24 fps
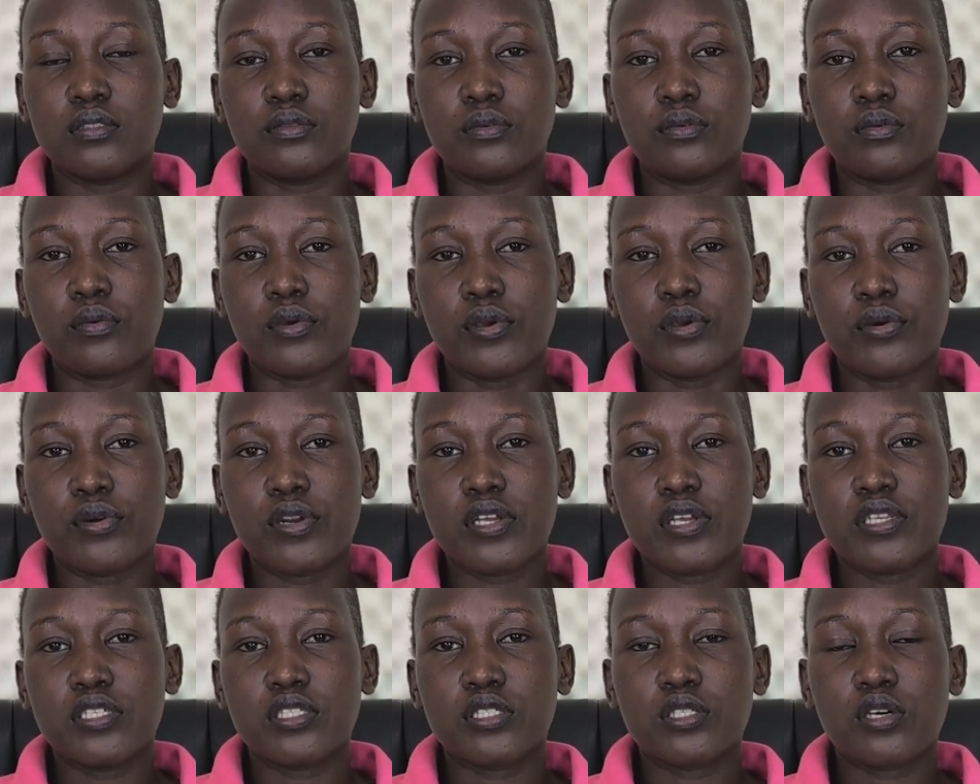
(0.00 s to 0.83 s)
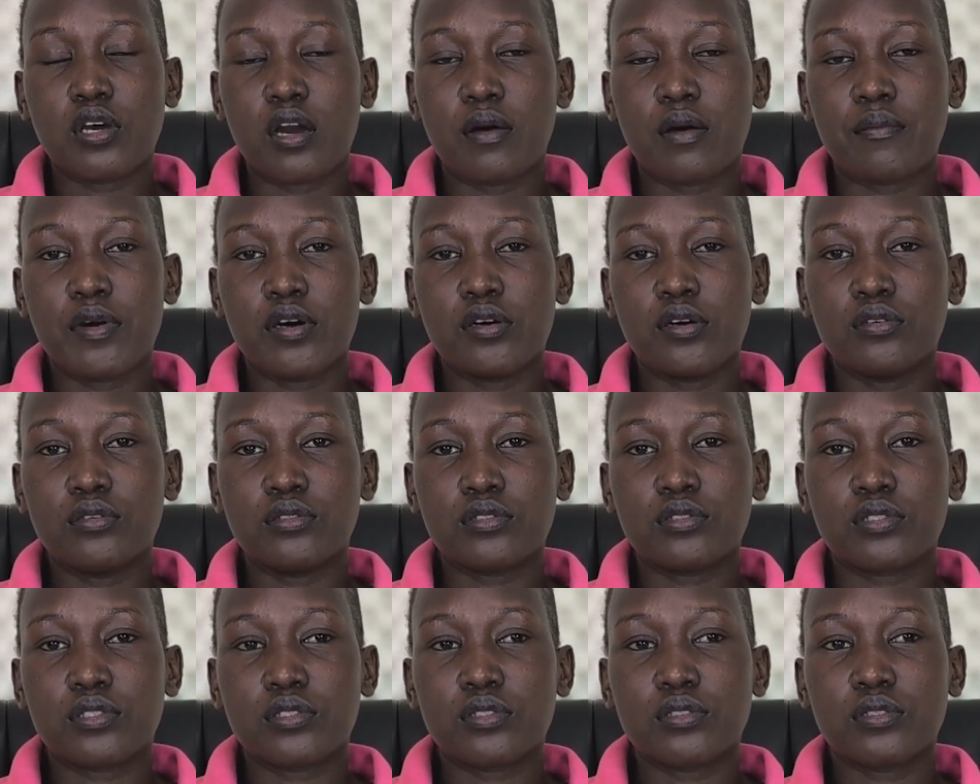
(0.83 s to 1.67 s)
we already know about
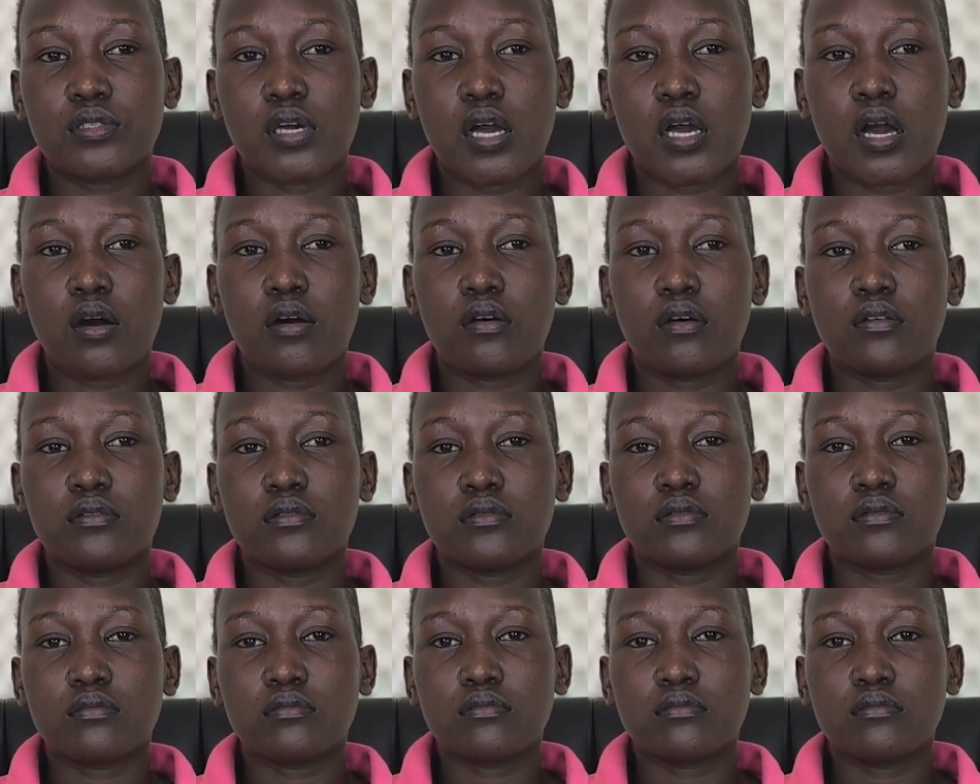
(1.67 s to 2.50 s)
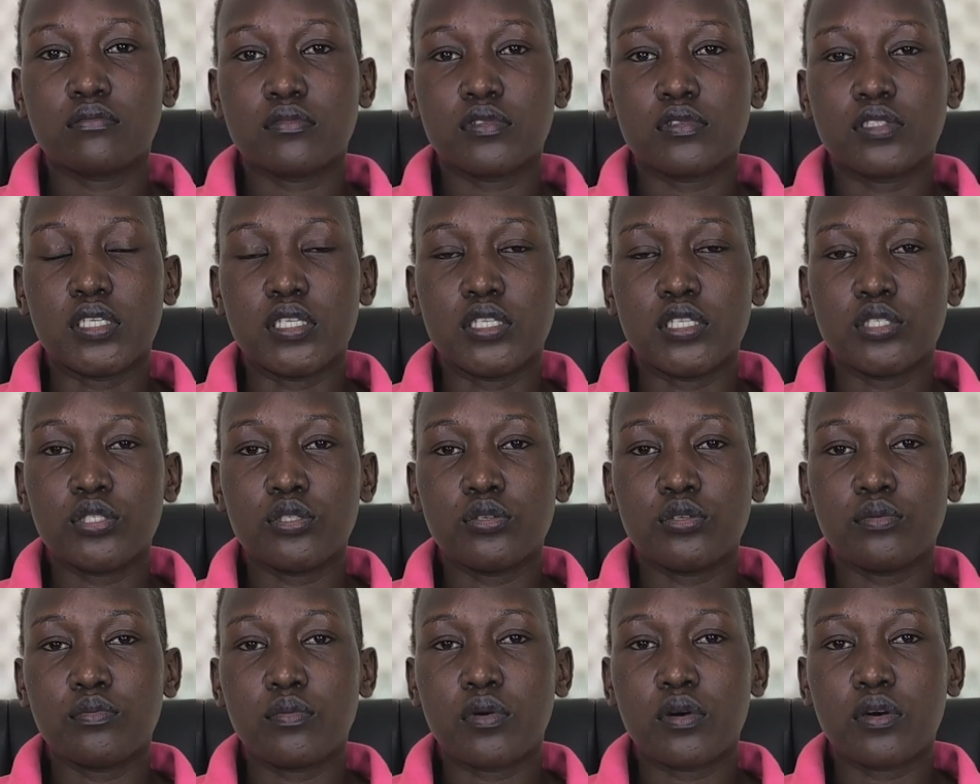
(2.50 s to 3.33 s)
how the
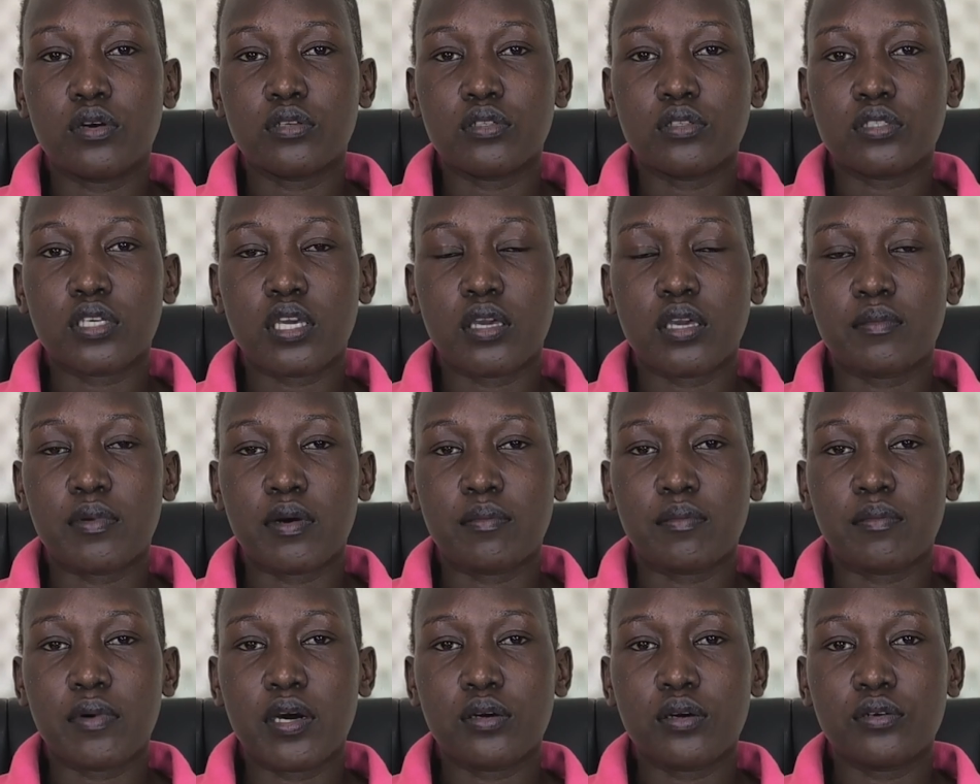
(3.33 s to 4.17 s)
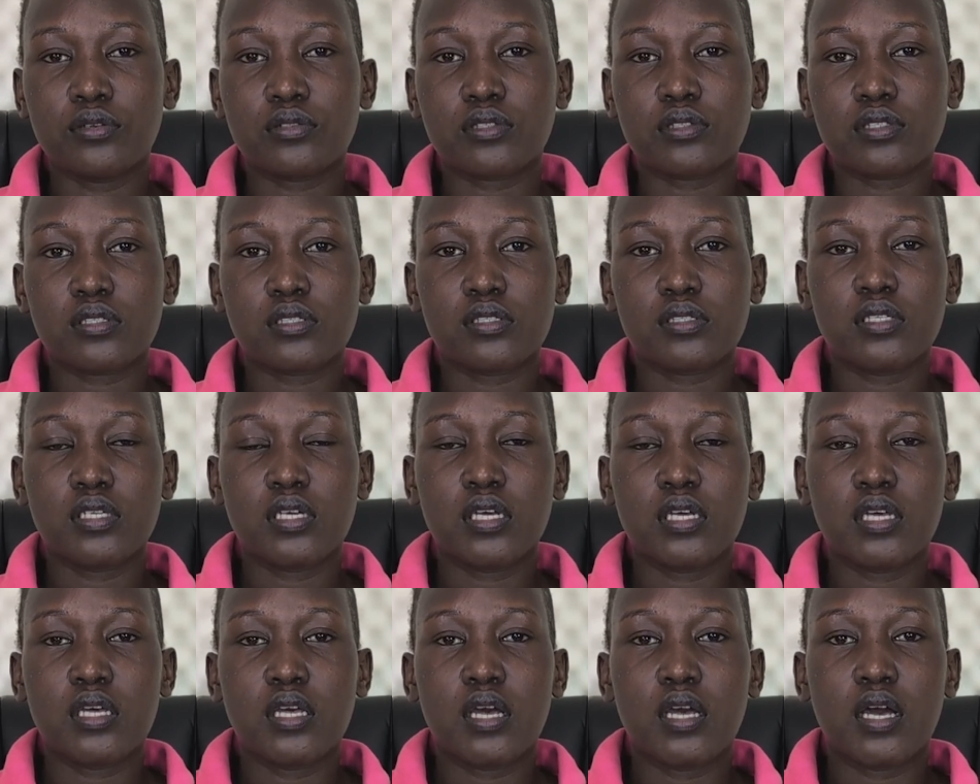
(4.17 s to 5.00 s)
newborn came about,
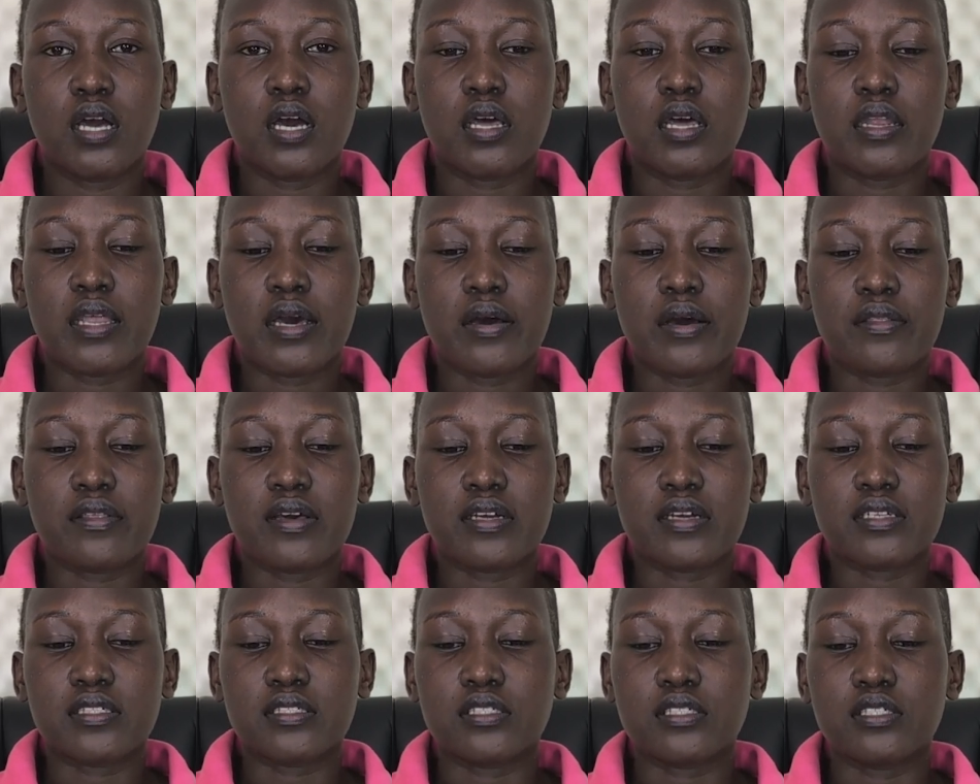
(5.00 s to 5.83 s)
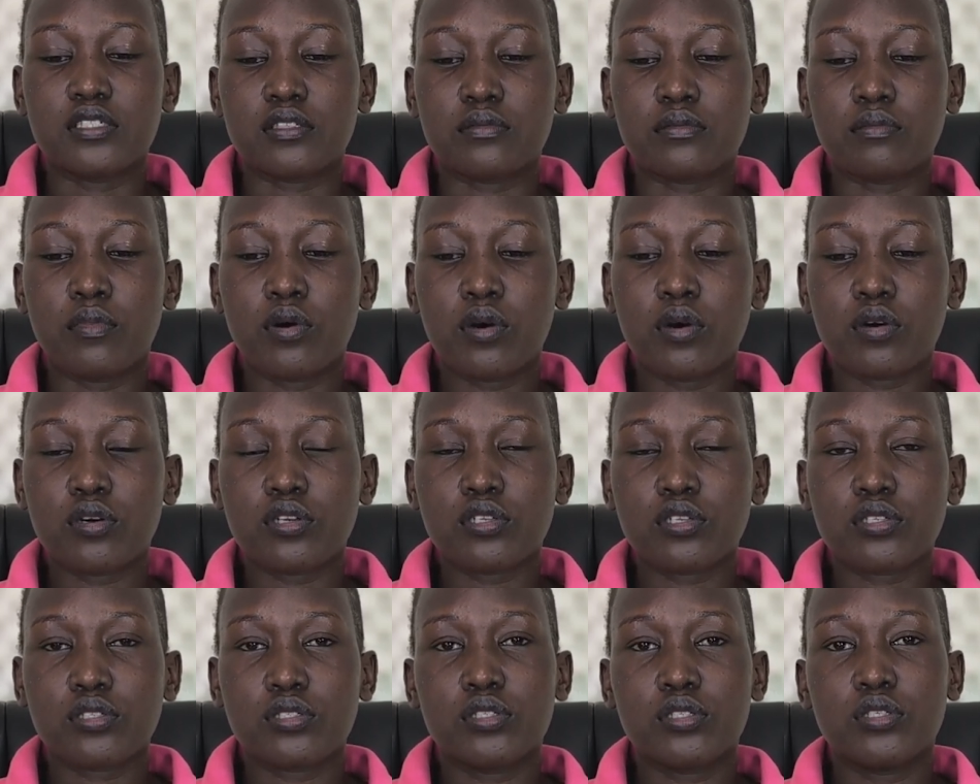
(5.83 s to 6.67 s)
and now that it is born,
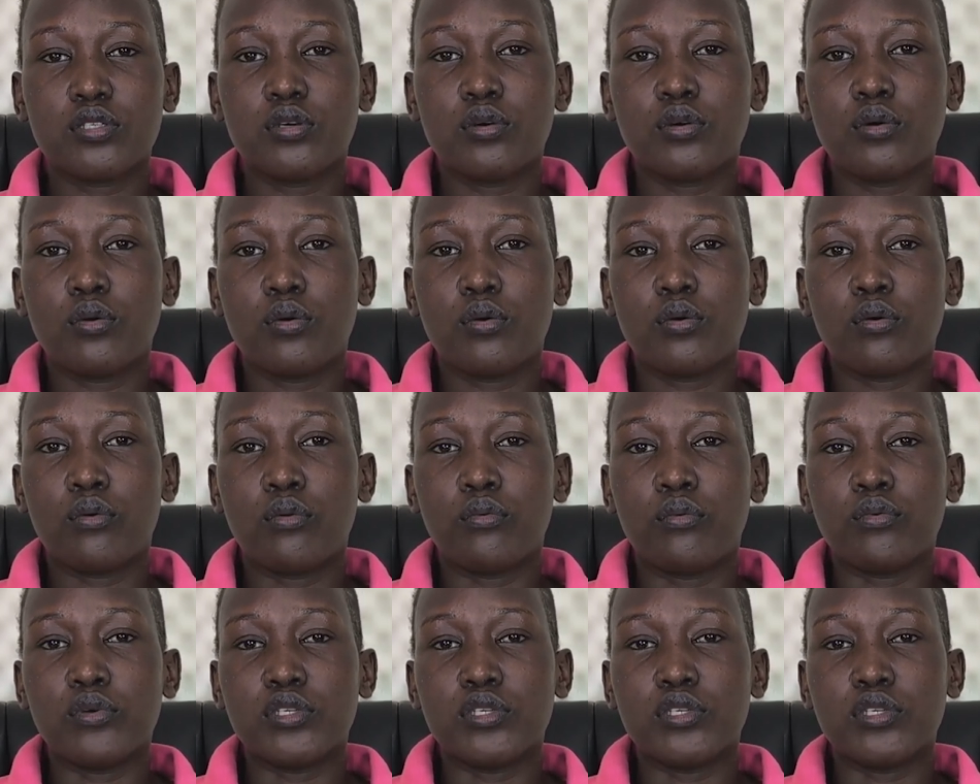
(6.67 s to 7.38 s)
we